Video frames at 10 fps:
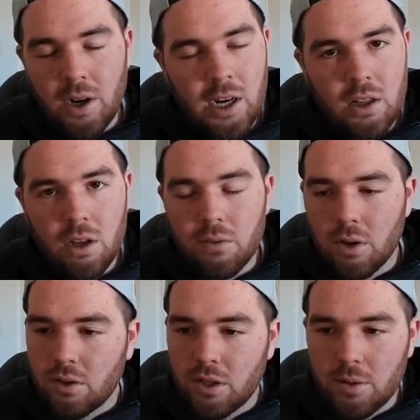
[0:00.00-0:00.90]
I love
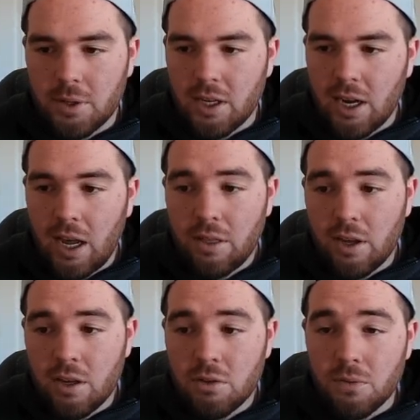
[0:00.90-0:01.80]
Arnold Ebiketie. I thought
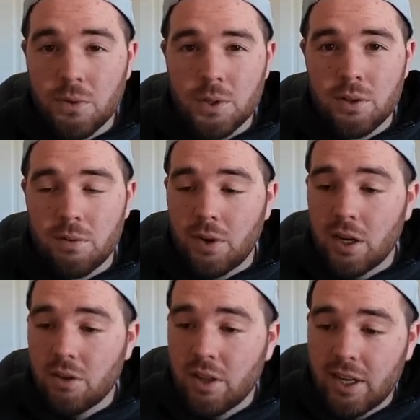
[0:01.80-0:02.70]
he was a first-round
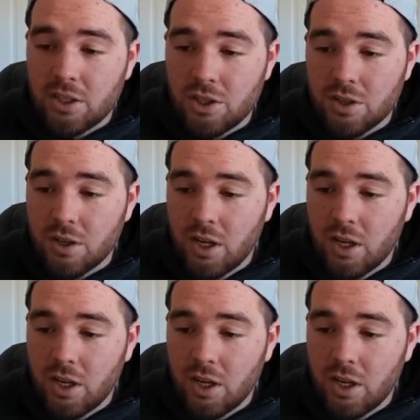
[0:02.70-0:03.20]
value last year.